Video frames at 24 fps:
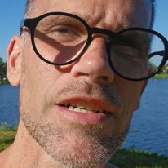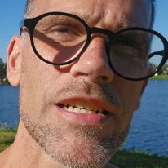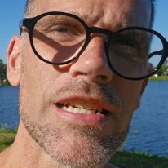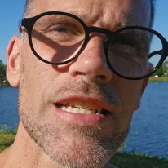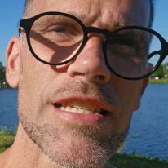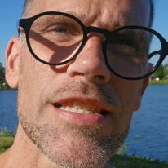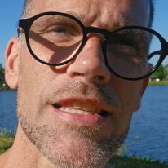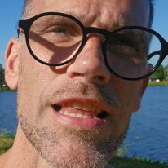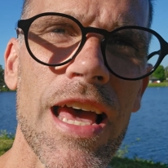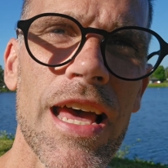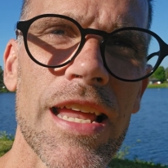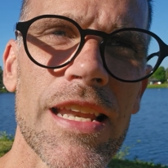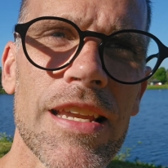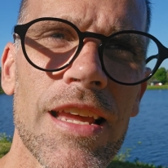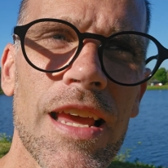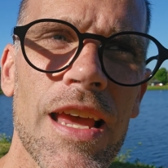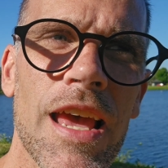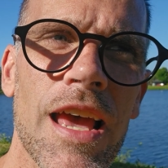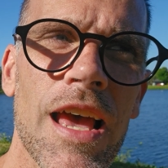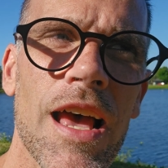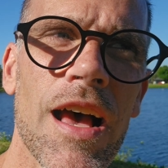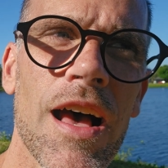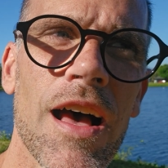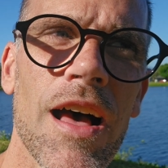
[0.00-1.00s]
is that
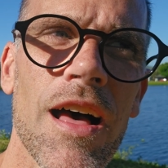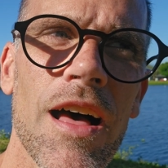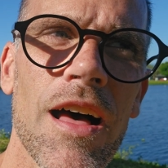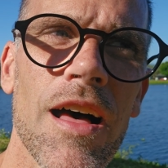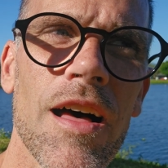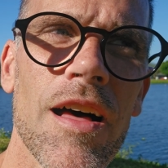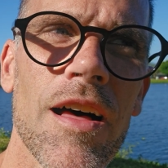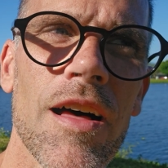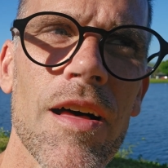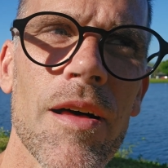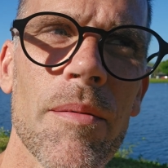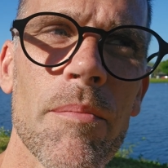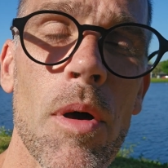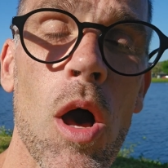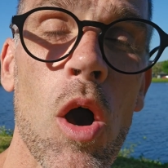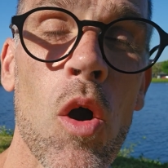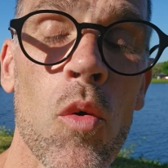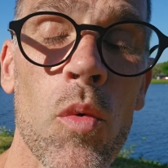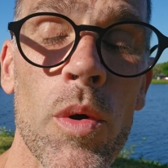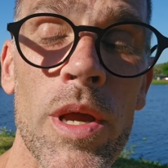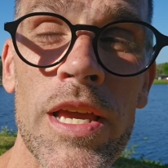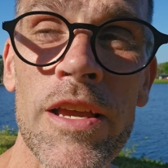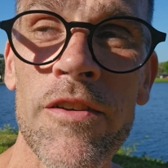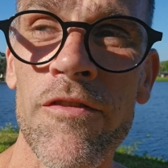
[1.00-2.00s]
a
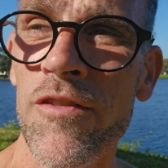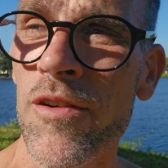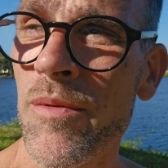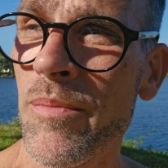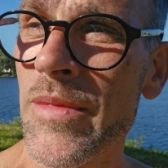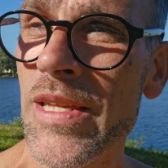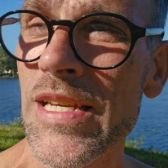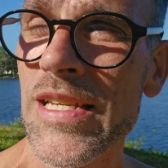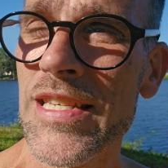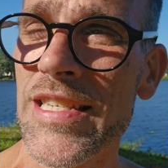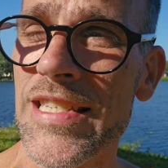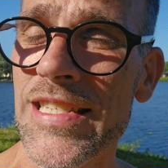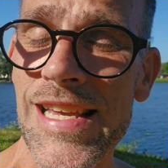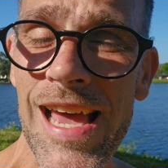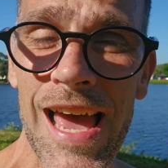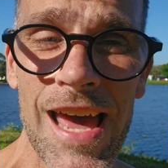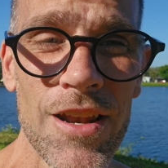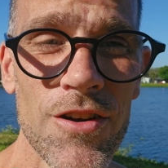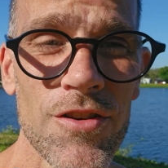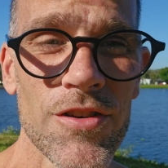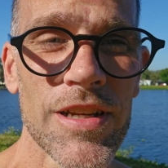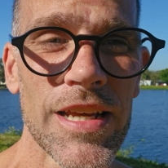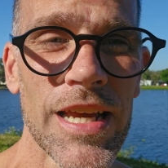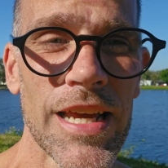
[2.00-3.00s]
week from this
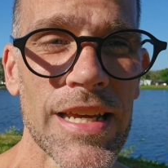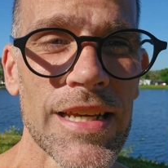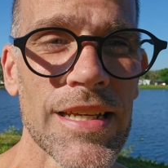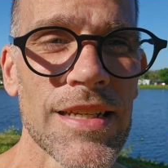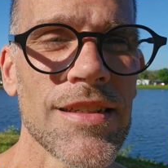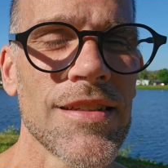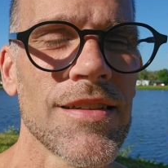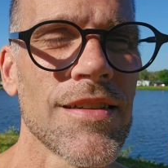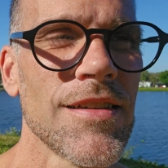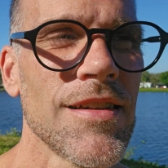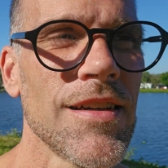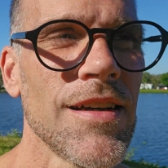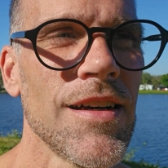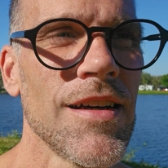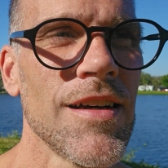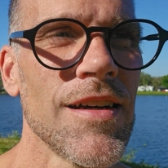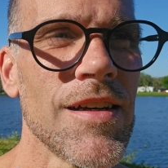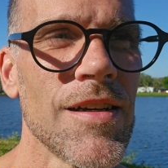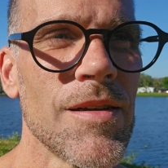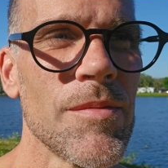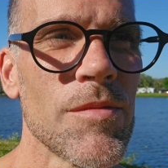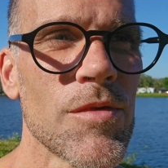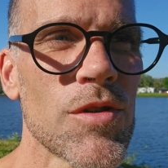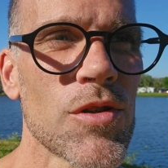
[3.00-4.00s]
Saturday,
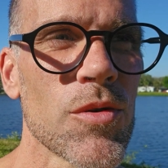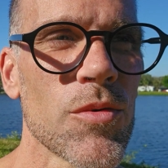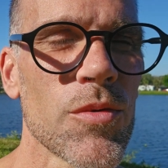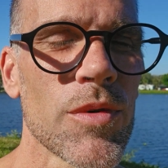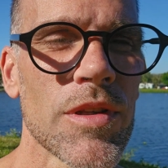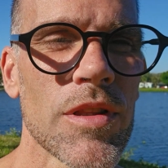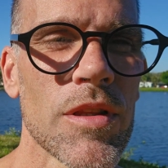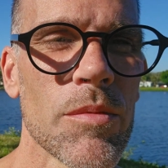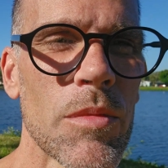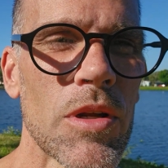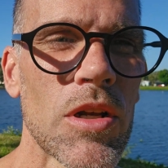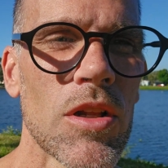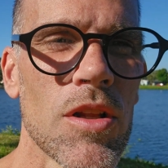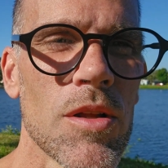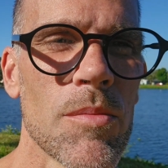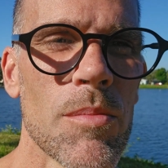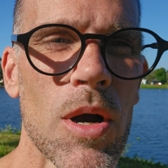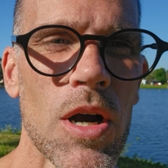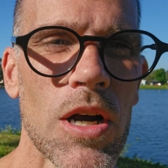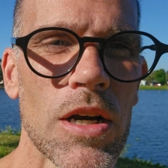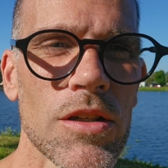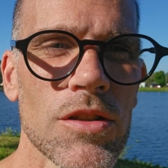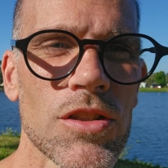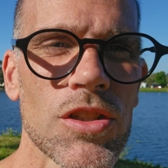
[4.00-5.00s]
so we're in the middle of
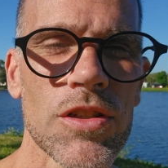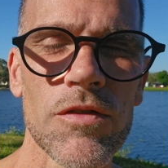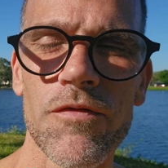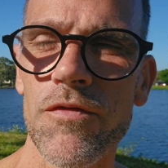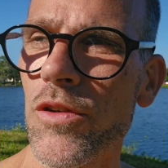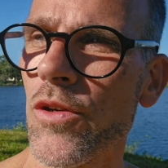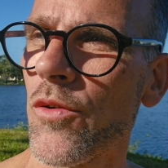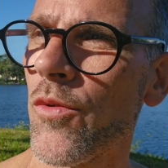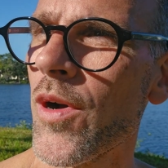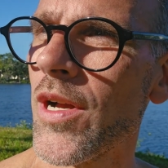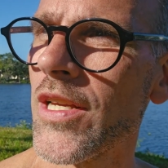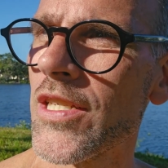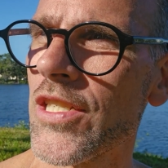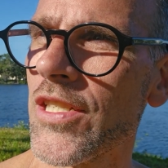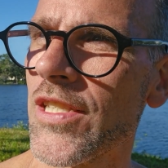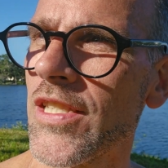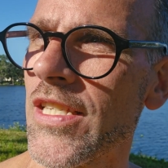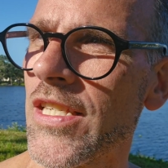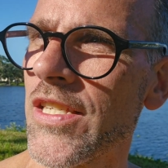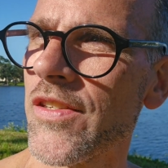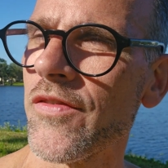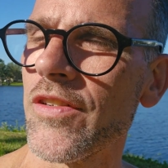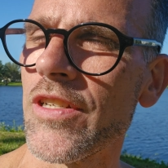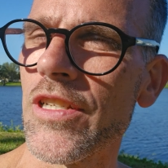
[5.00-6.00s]
March. If you're watching
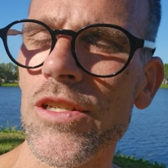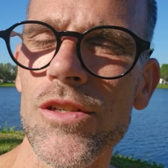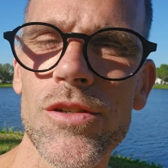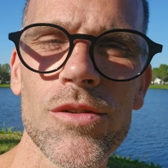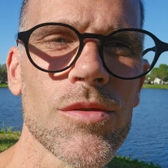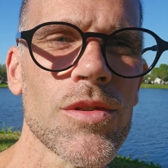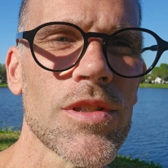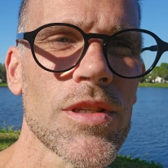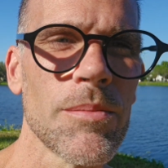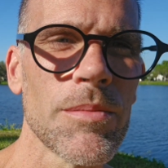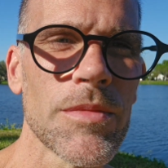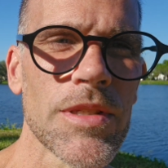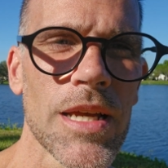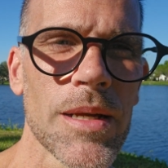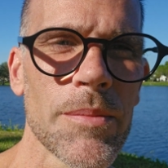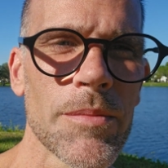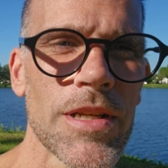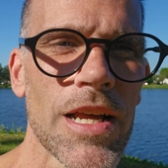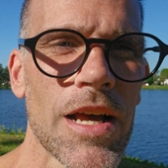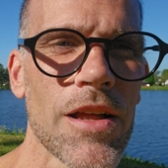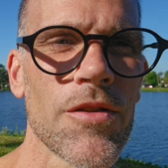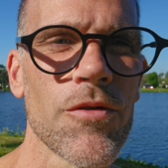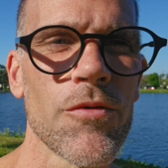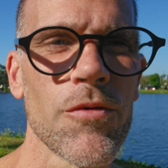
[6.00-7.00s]
this video sometime
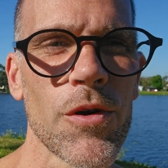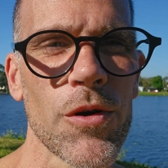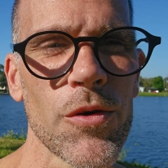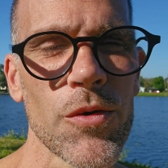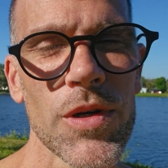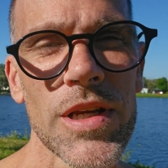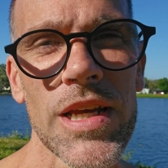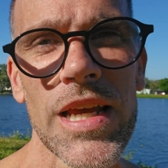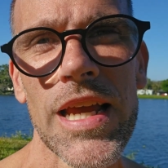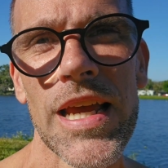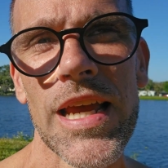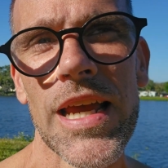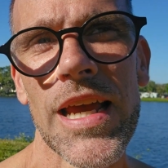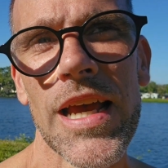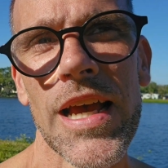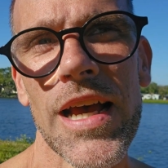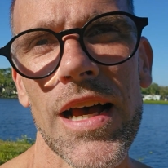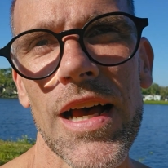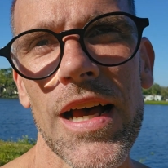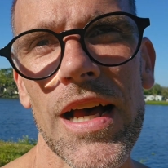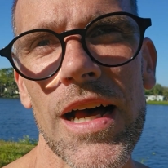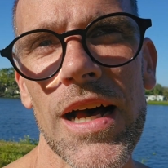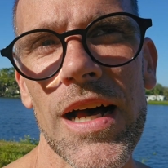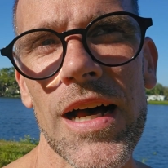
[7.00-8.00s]
down the road,
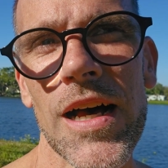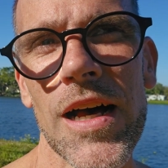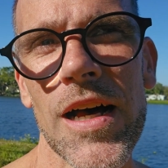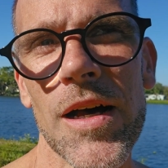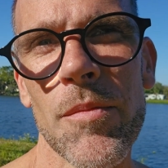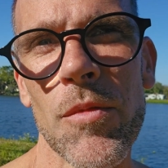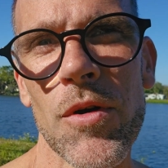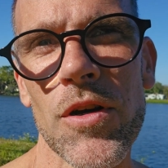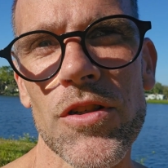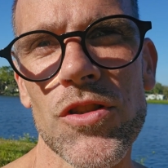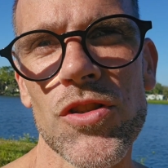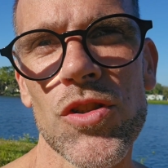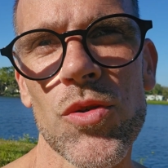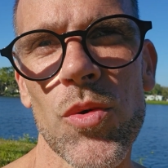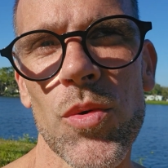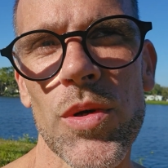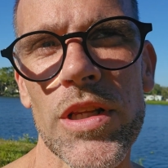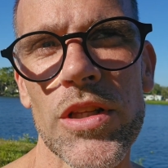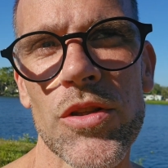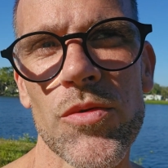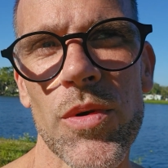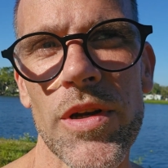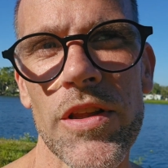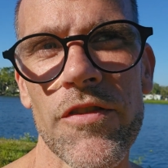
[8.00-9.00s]
March
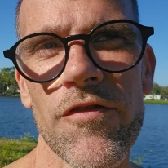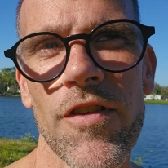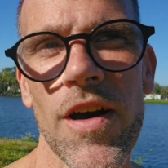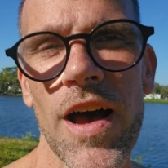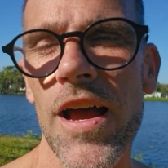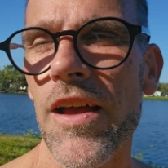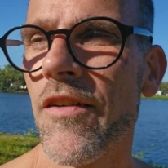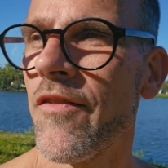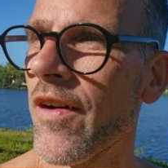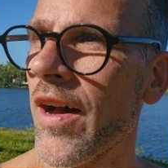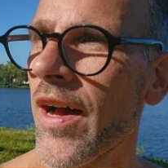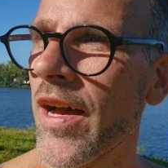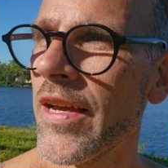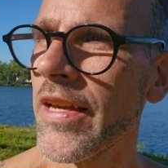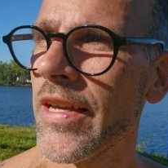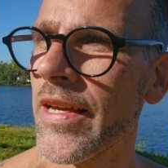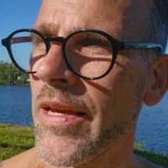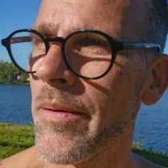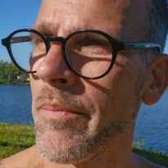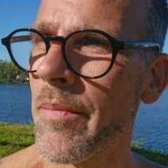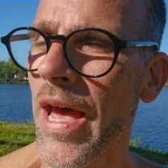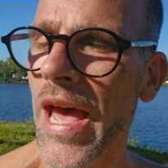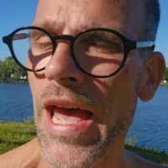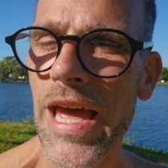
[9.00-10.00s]
2025, I
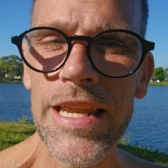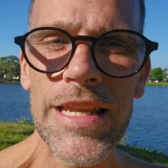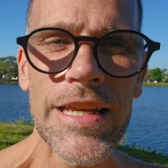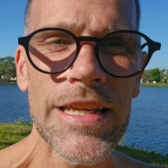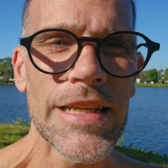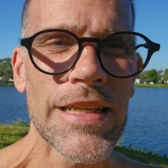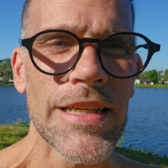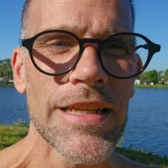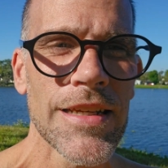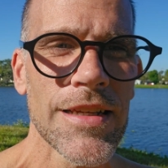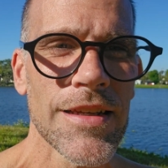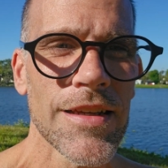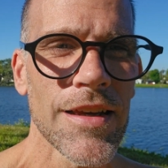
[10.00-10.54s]
am headed